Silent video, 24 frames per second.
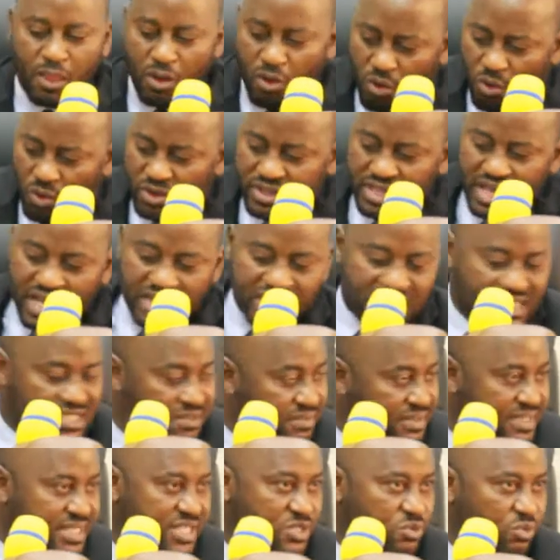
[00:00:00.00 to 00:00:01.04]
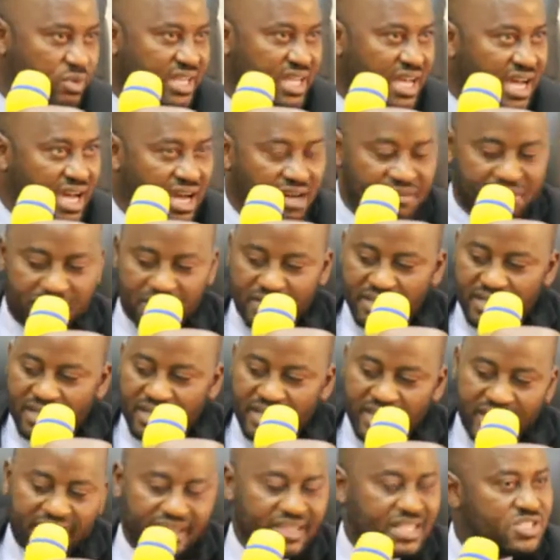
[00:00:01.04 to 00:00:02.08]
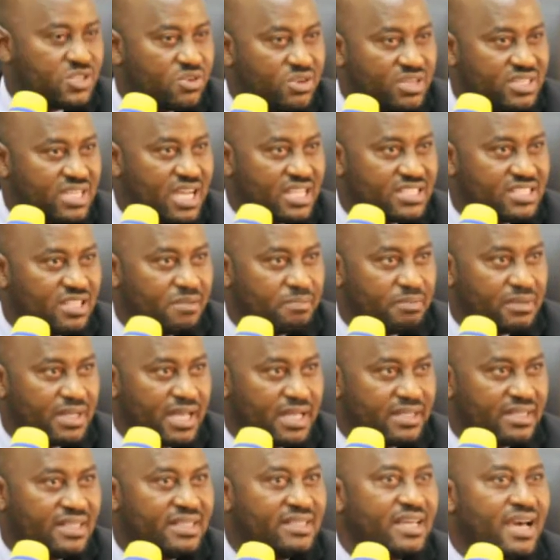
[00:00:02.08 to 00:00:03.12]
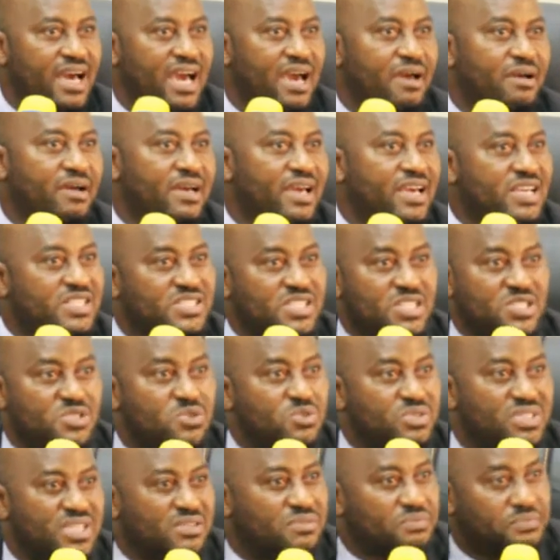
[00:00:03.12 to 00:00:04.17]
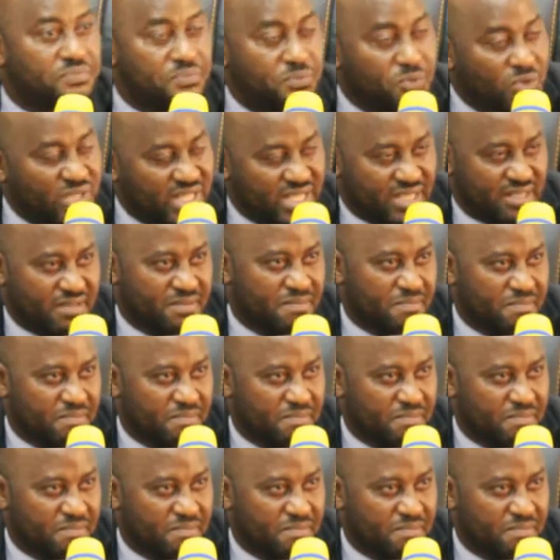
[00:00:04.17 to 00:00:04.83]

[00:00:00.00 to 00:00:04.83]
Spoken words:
all the activities we have in the second action plan are executed fully.